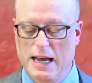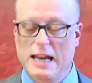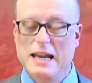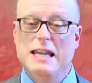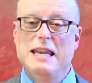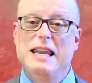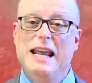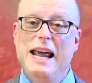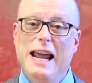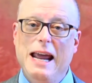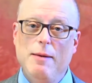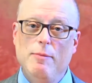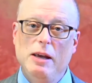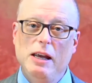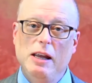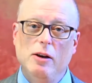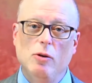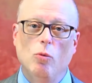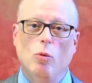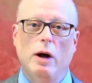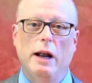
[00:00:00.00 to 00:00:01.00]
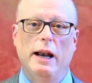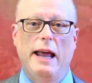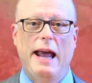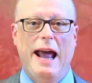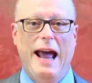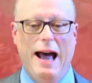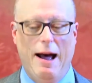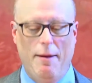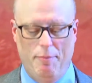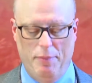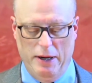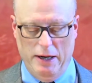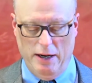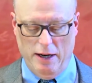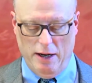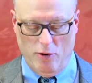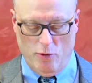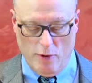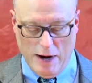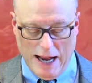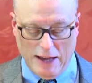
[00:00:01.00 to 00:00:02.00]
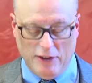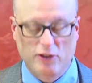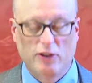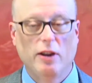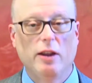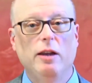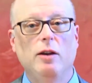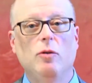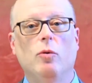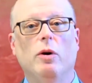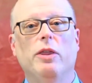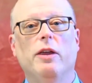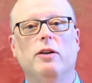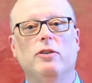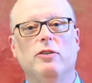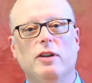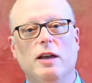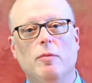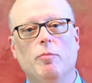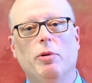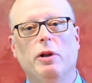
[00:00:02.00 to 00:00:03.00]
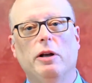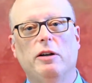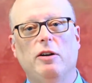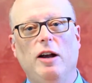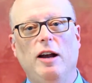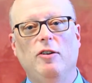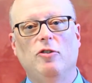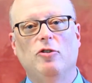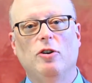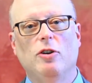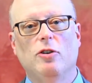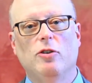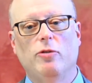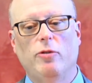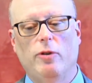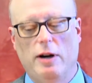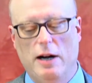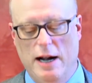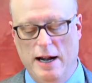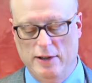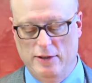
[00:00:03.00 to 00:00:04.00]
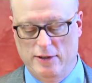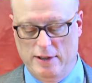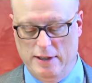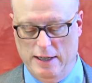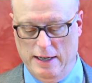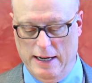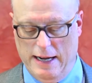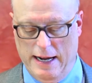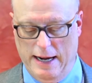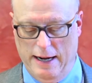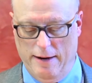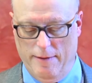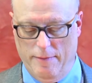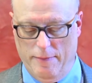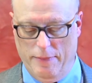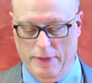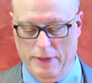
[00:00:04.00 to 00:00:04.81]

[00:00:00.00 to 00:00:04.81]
naming what happened and wrestling with its implications for us today.